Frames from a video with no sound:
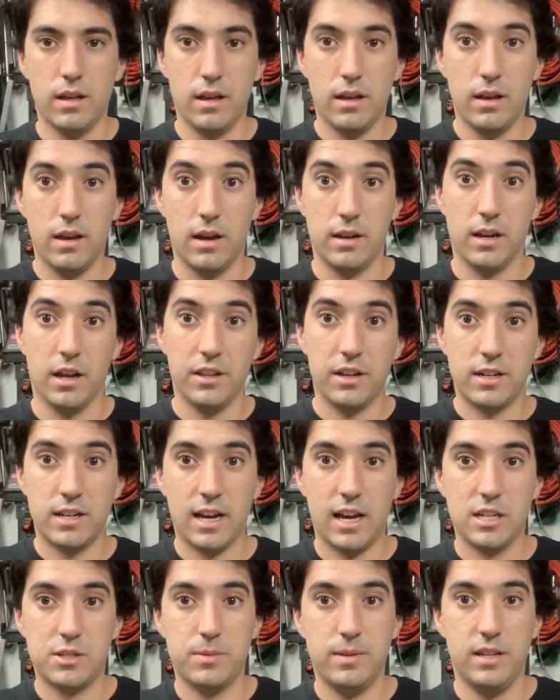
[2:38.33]
another
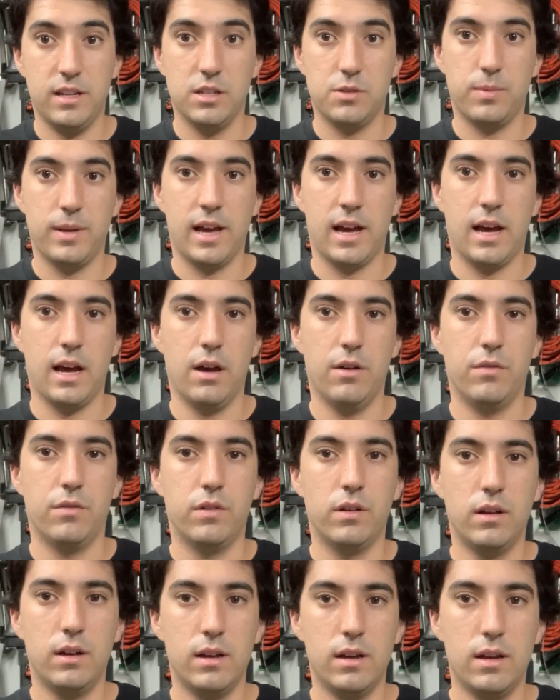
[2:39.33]
attachment is we have
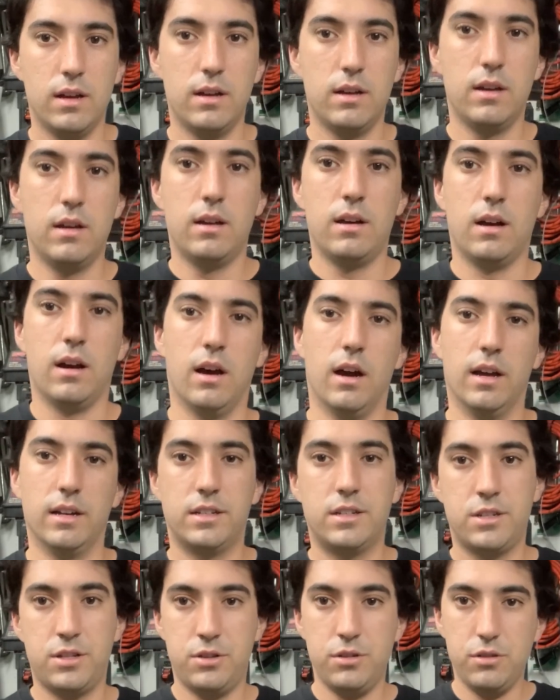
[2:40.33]

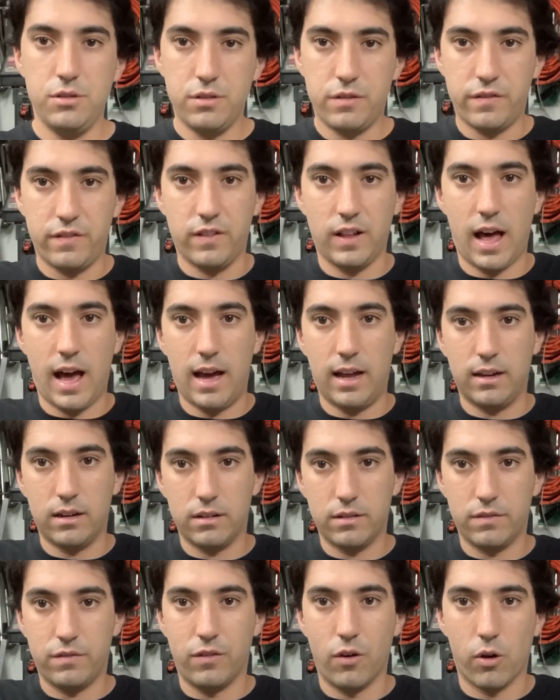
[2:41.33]
two flat
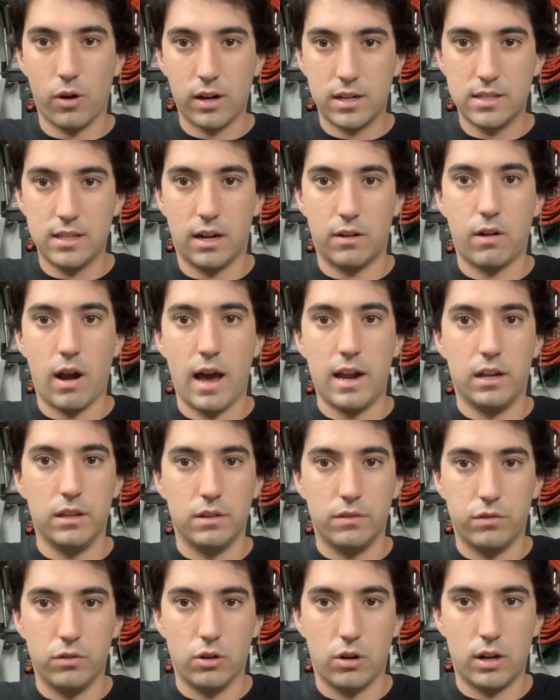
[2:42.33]
forks that ride on the
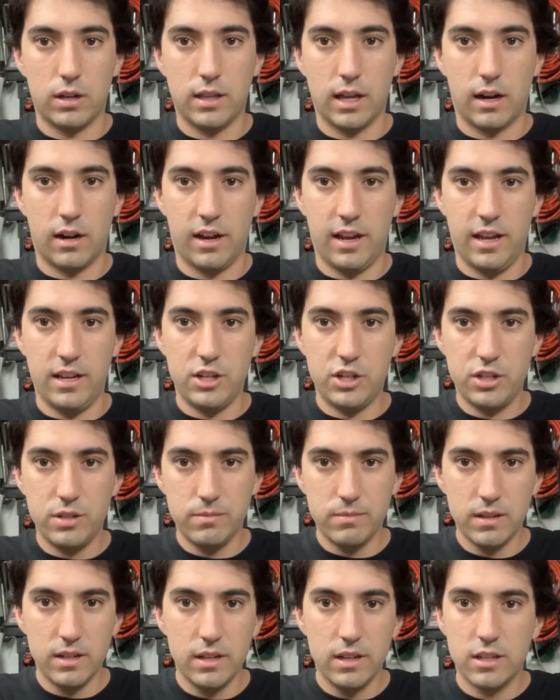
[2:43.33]
floor that are hinged.
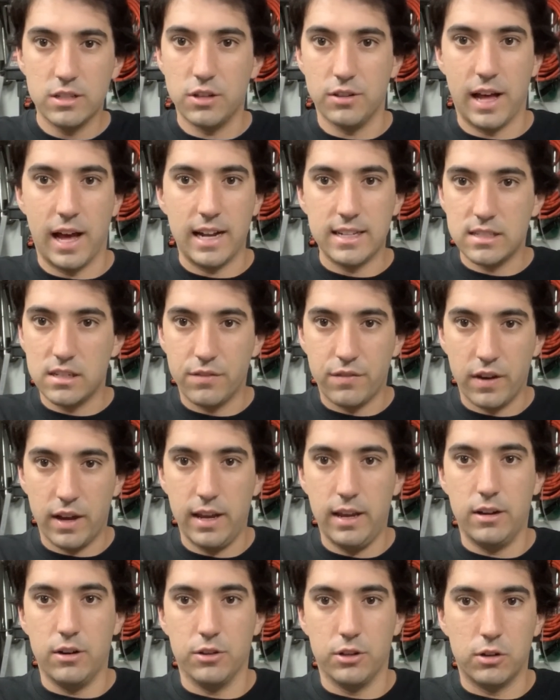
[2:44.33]
So that's to fight
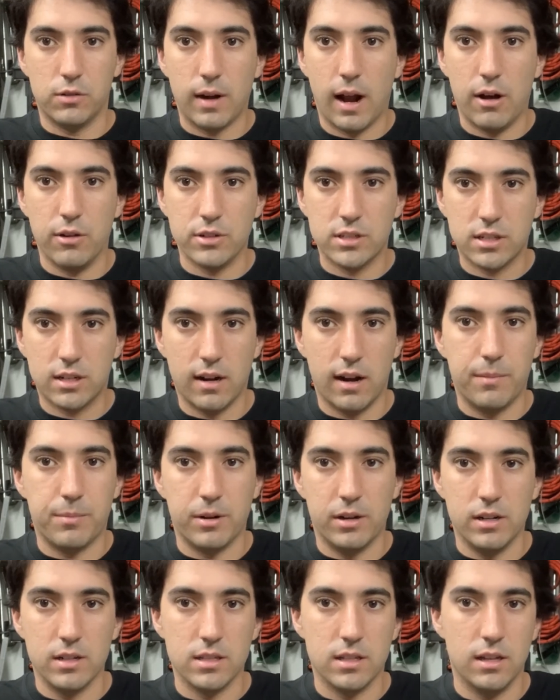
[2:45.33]
the ground
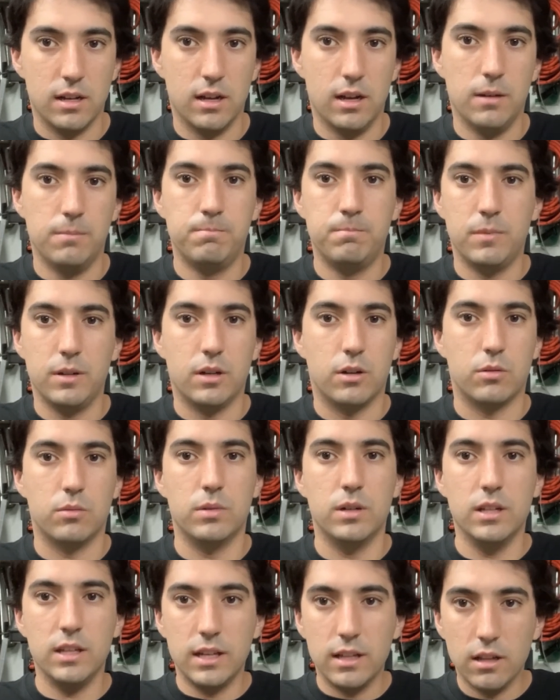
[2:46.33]
scrapers, the
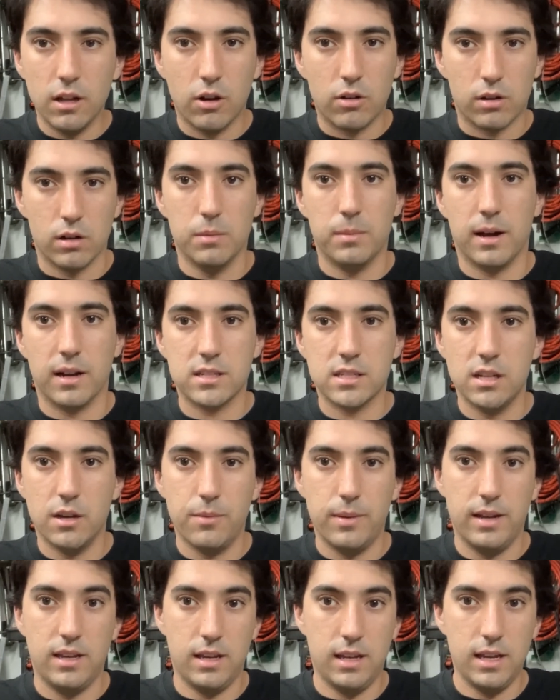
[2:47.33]
really low robots that we
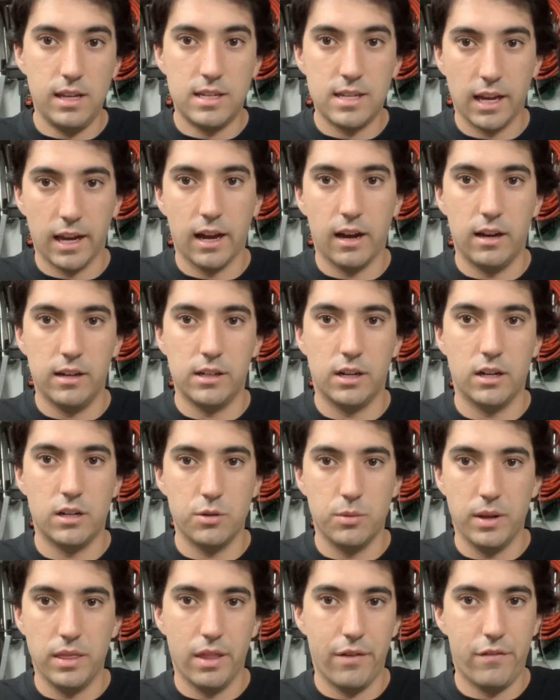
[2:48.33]
need to get under to
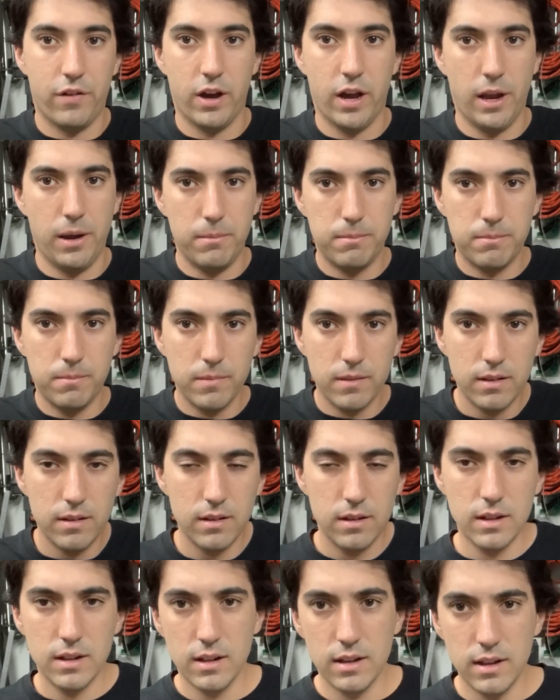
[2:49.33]
win the fight.
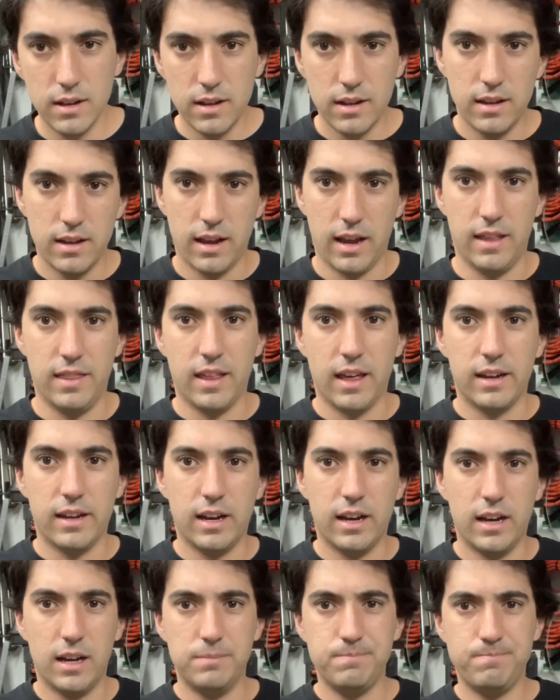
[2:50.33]
And then
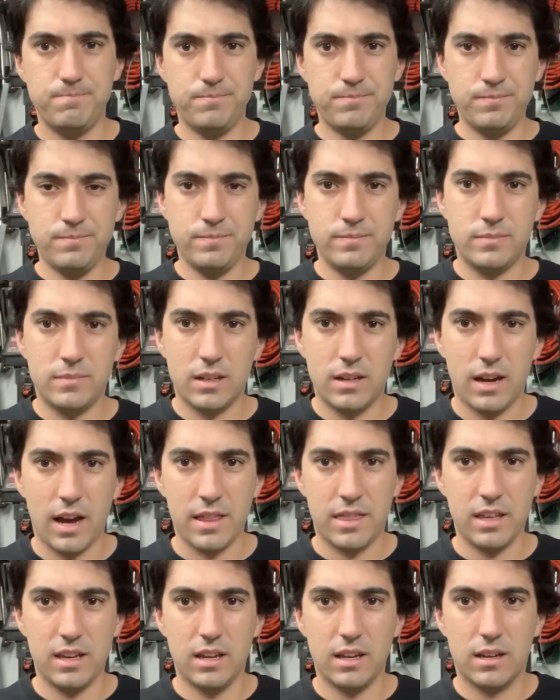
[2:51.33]
I
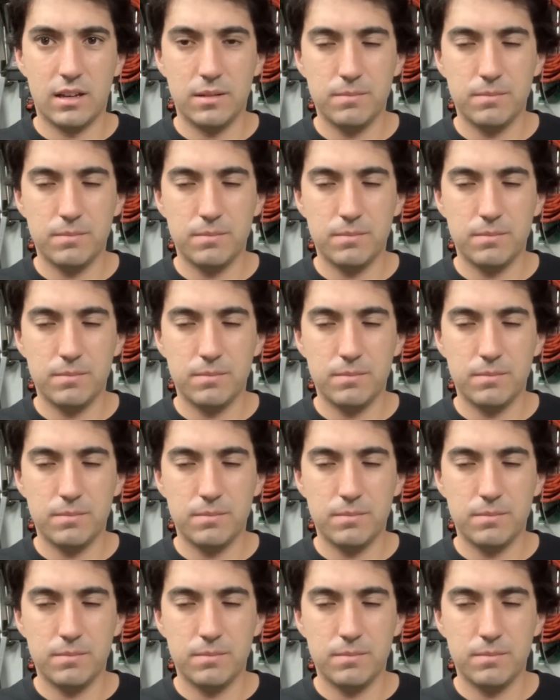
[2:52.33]
think